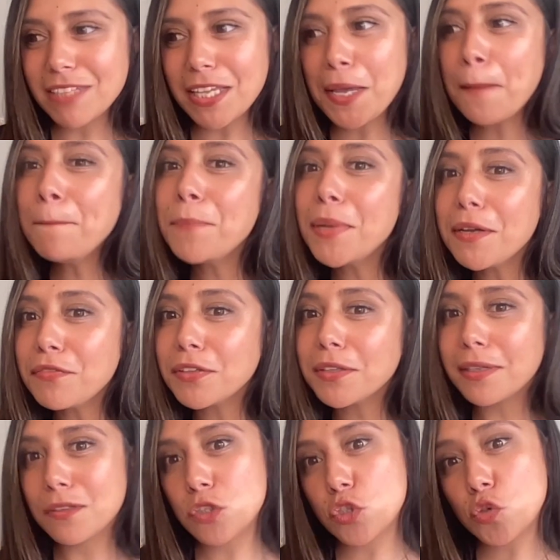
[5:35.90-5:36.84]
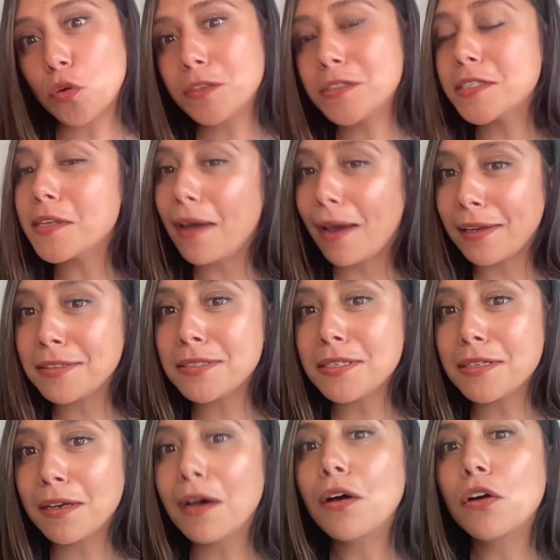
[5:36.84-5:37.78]
ambivalence towards the
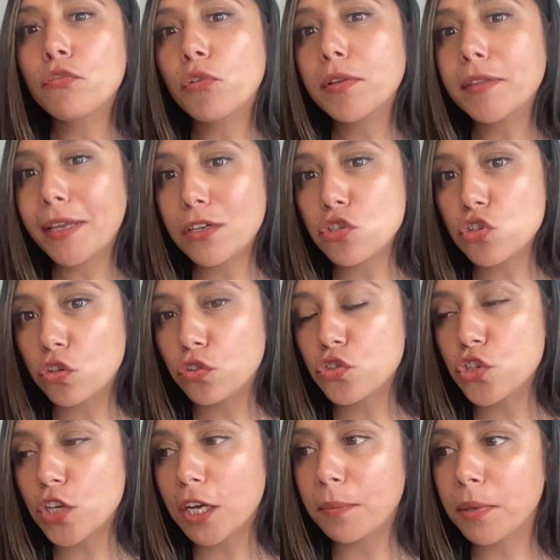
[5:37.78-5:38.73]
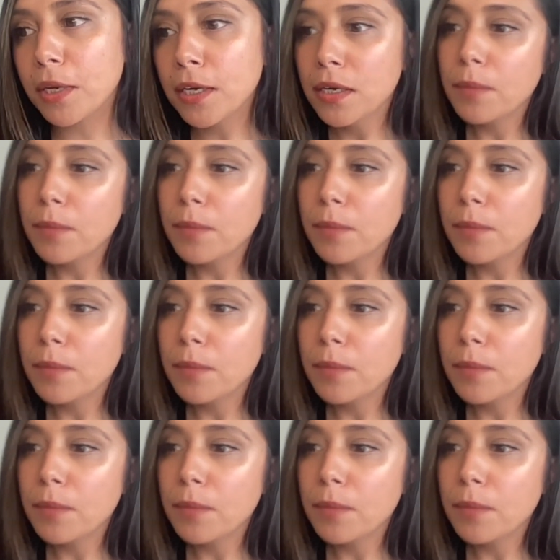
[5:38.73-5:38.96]
idea of relationship.